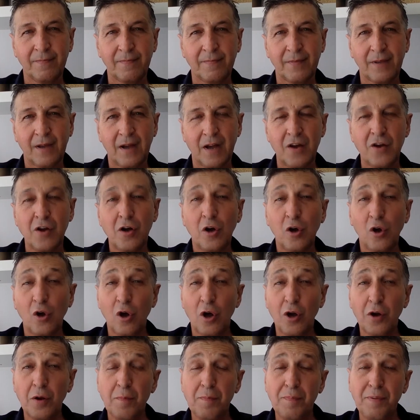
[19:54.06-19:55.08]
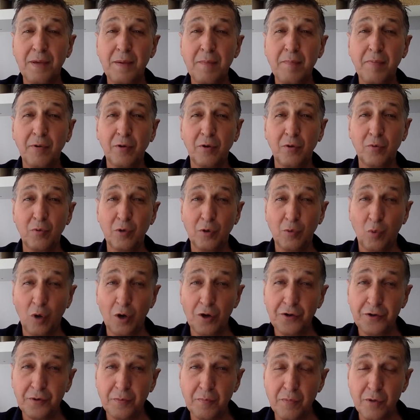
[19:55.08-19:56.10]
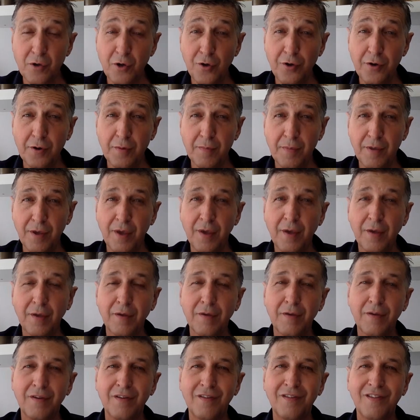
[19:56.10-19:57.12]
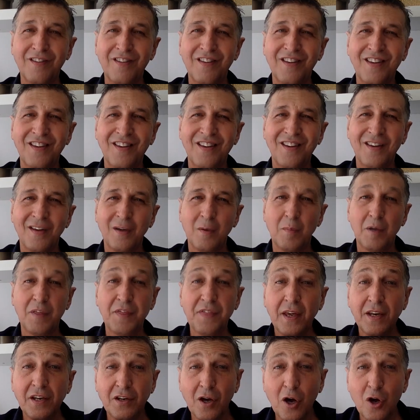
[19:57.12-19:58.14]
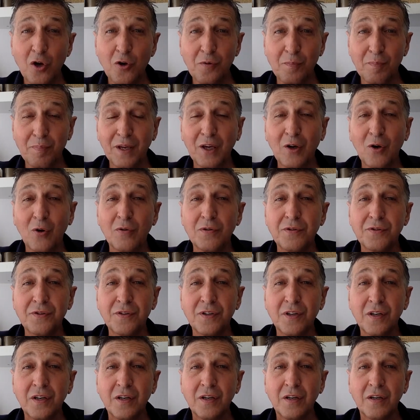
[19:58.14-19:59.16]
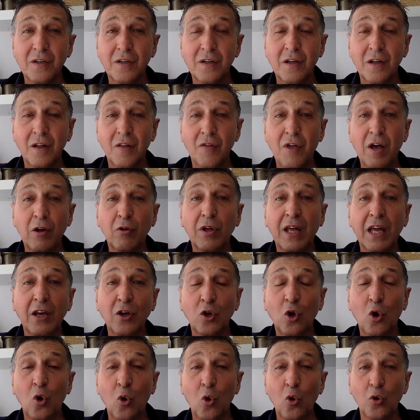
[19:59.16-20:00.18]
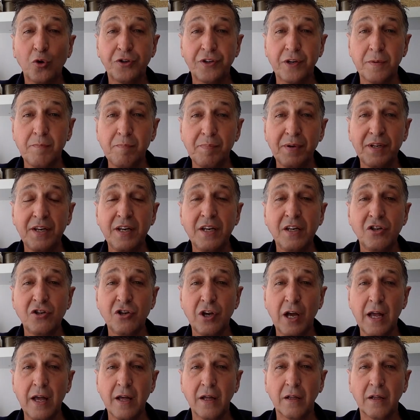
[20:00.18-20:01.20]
I know a lot of people who would want to murder me, but they don't because they'll get caught and put in jail.